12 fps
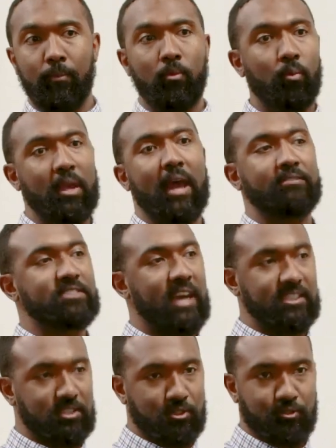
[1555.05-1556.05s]
We have
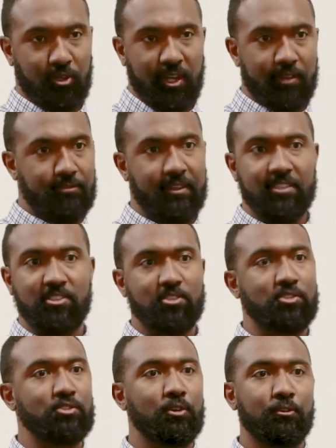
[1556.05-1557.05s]
sizes for
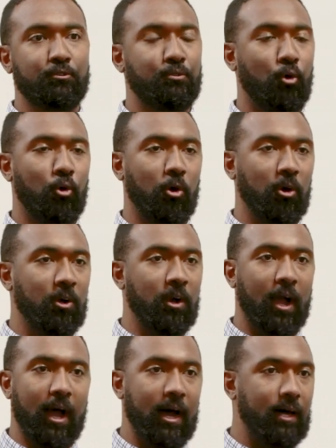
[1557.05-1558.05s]
infants, for
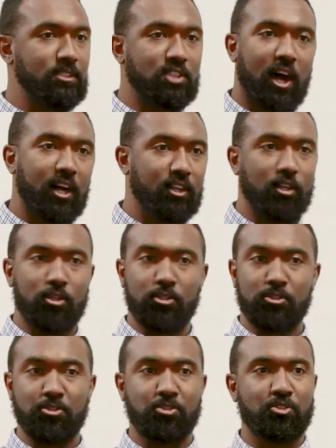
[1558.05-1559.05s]

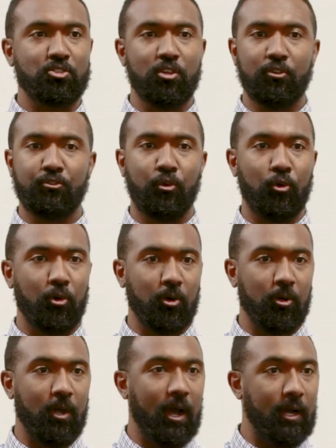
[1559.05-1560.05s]
toddlers,
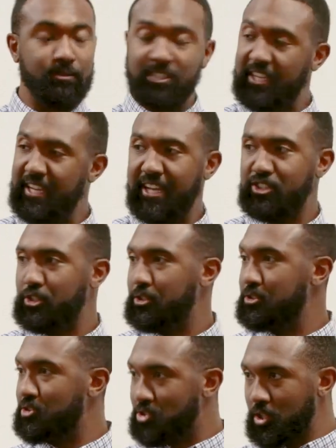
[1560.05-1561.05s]
for
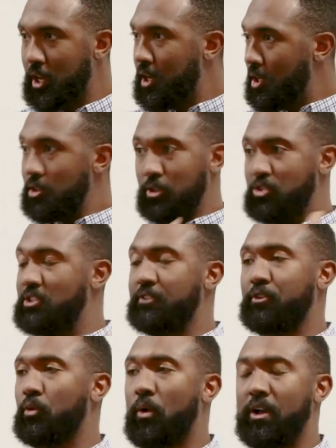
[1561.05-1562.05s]
teenagers. There's
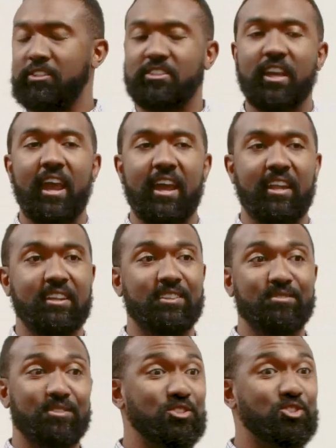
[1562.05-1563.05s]
different ones, and
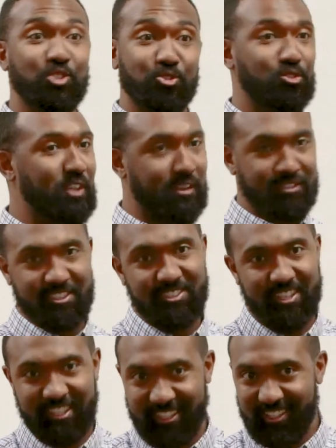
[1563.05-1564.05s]
children love this
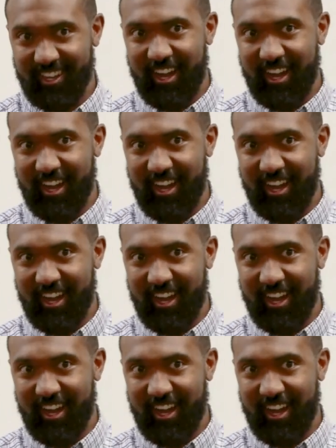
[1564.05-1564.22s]
thing.